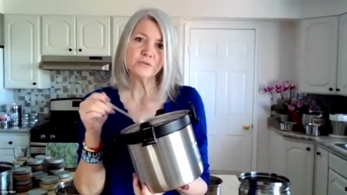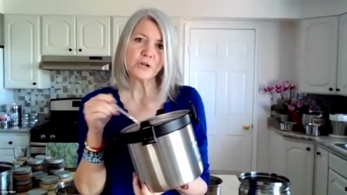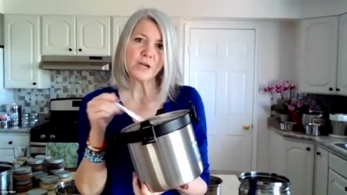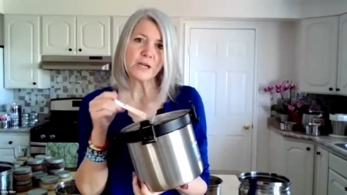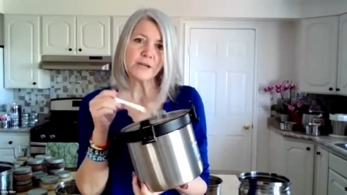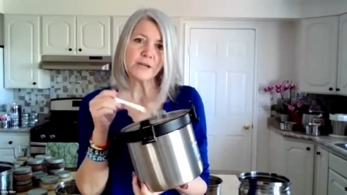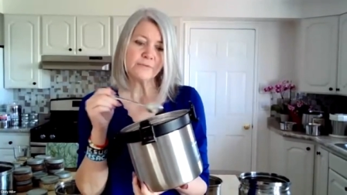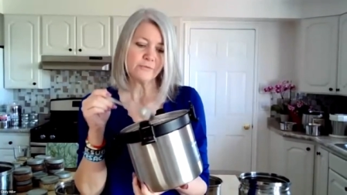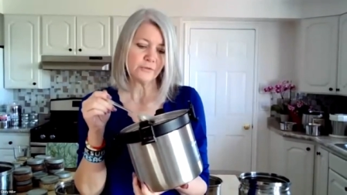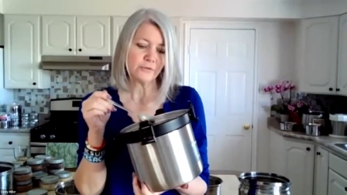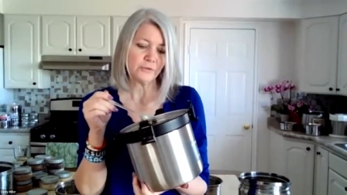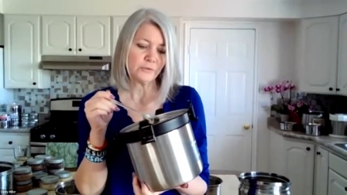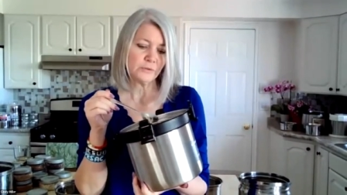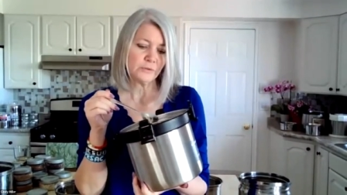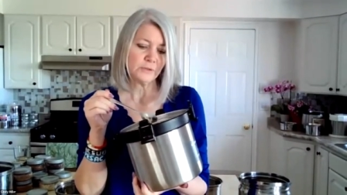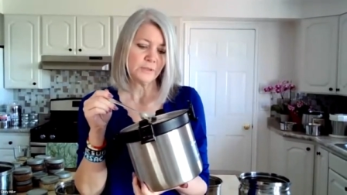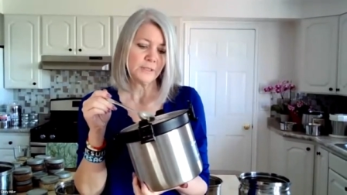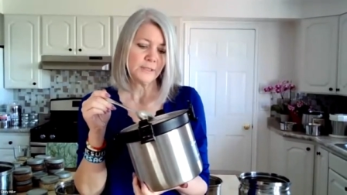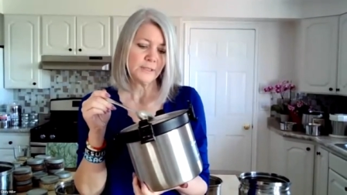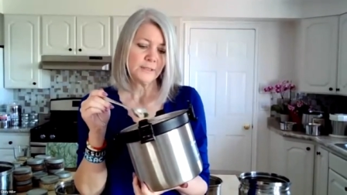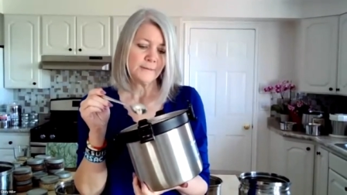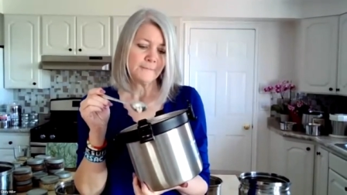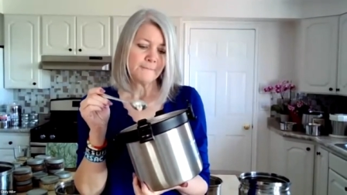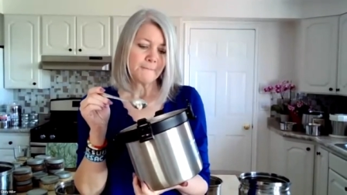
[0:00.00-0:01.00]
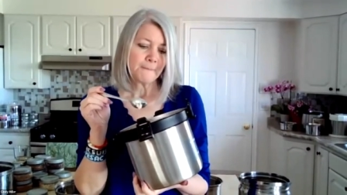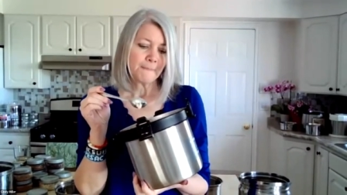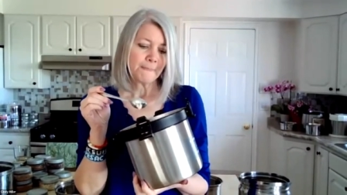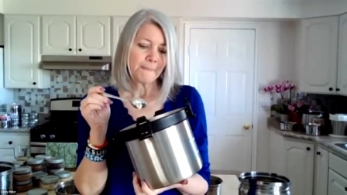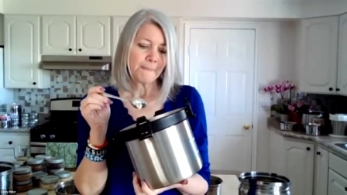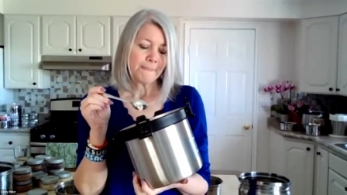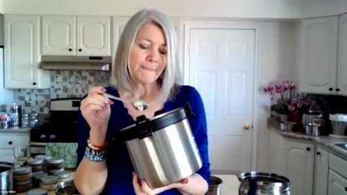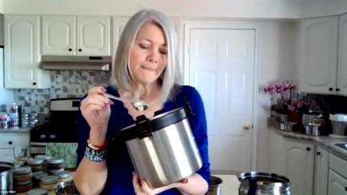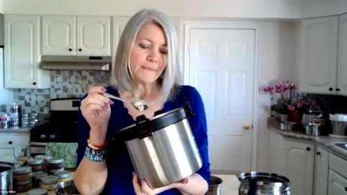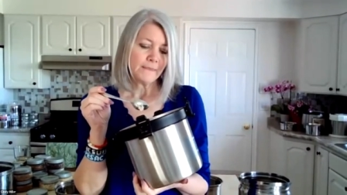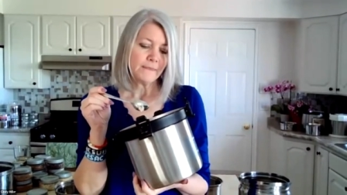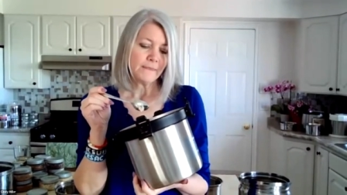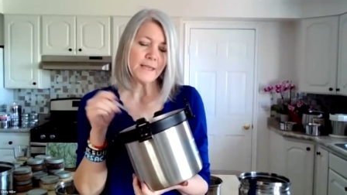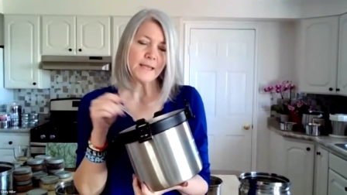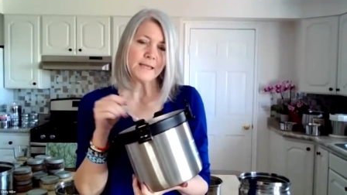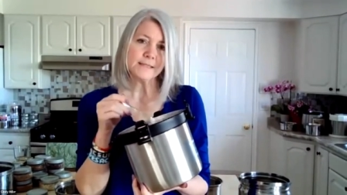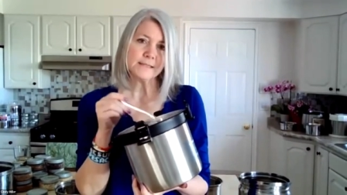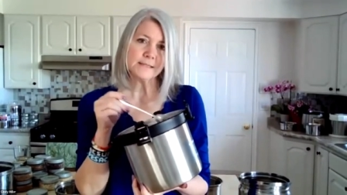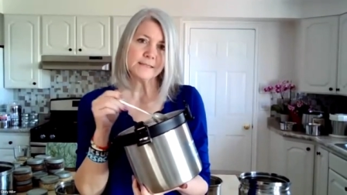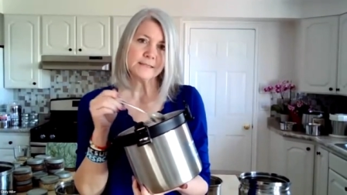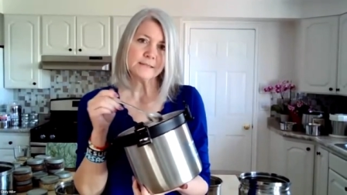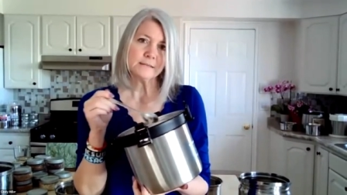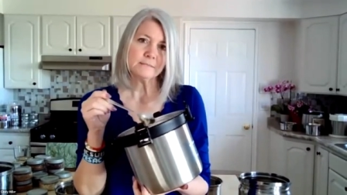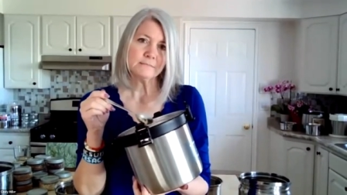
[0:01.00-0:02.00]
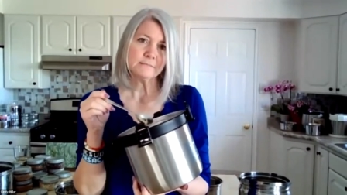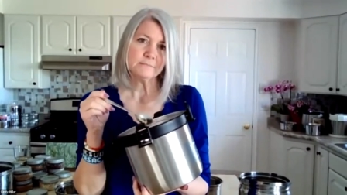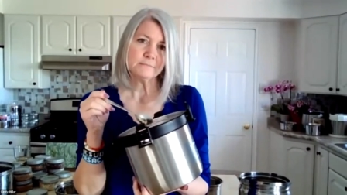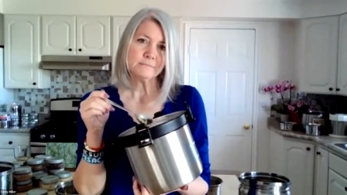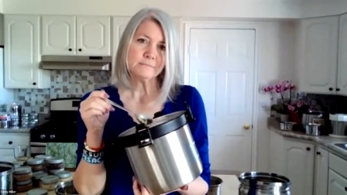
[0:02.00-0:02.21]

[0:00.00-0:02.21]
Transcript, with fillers: dried fruit, nuts,